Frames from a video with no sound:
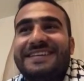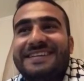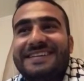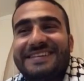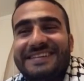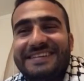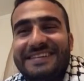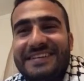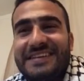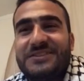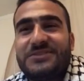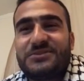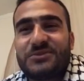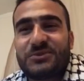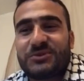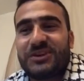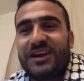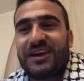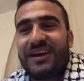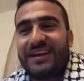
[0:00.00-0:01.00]
need to
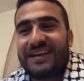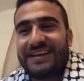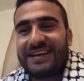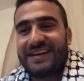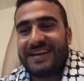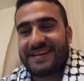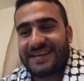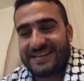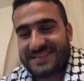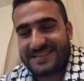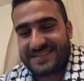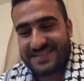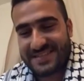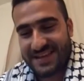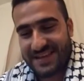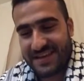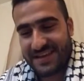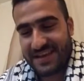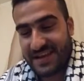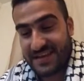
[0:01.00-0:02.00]
die, as
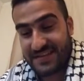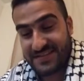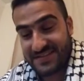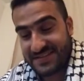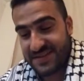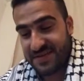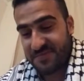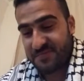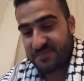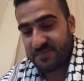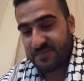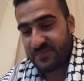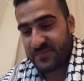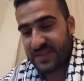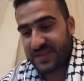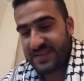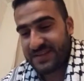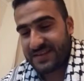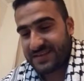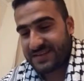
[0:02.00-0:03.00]

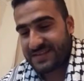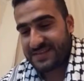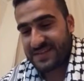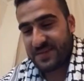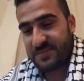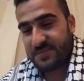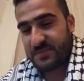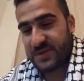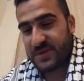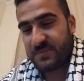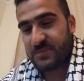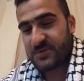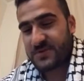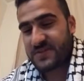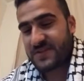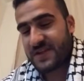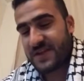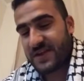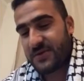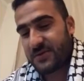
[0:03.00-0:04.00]
some people
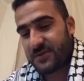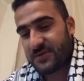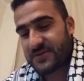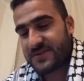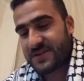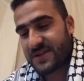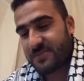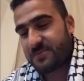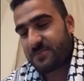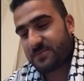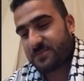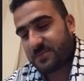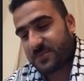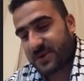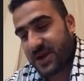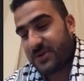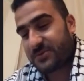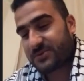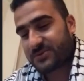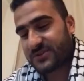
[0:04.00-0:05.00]
say, or some
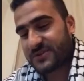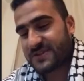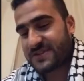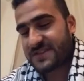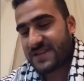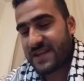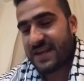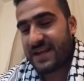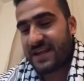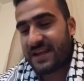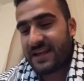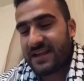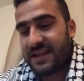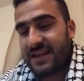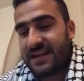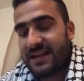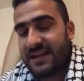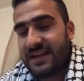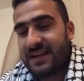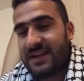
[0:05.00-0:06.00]
countries say,
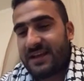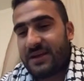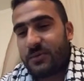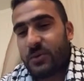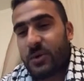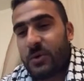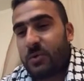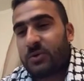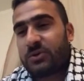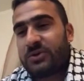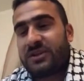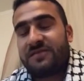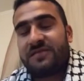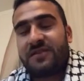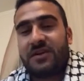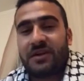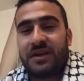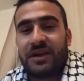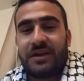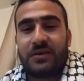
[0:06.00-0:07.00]
we would never
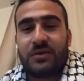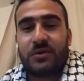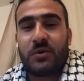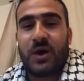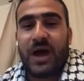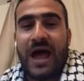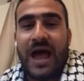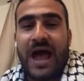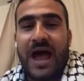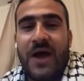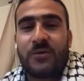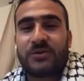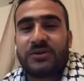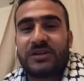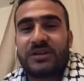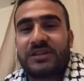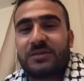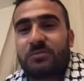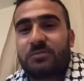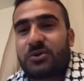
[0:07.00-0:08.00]
like go out
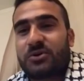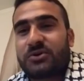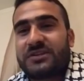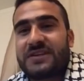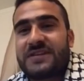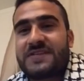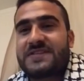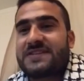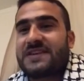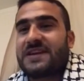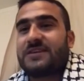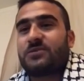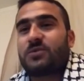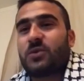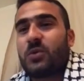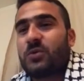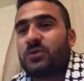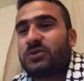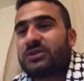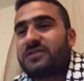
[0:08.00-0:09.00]
and protest, and we
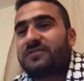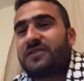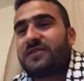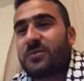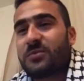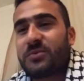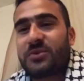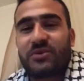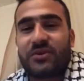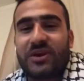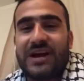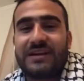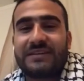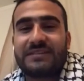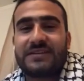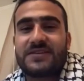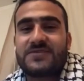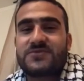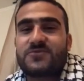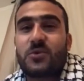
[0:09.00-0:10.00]
would never be
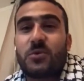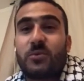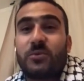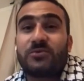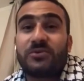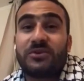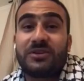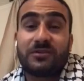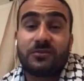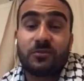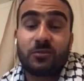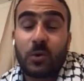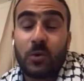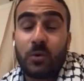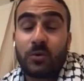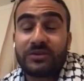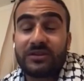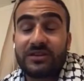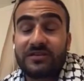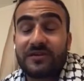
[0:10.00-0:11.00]
rioters. We
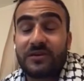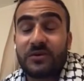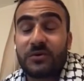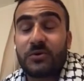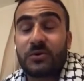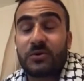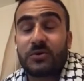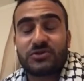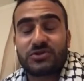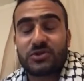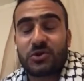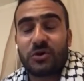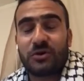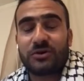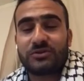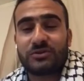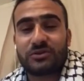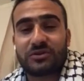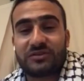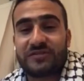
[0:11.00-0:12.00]
would never go join
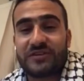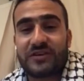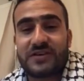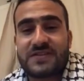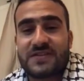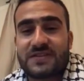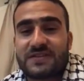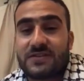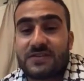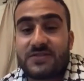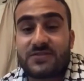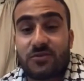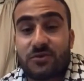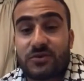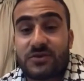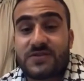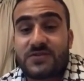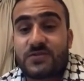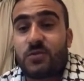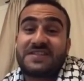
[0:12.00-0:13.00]
universities or
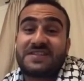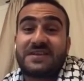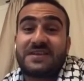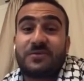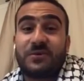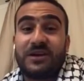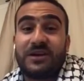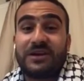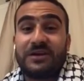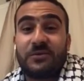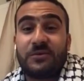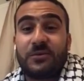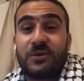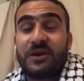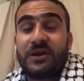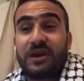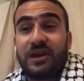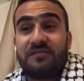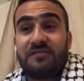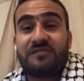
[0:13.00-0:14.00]
school. We love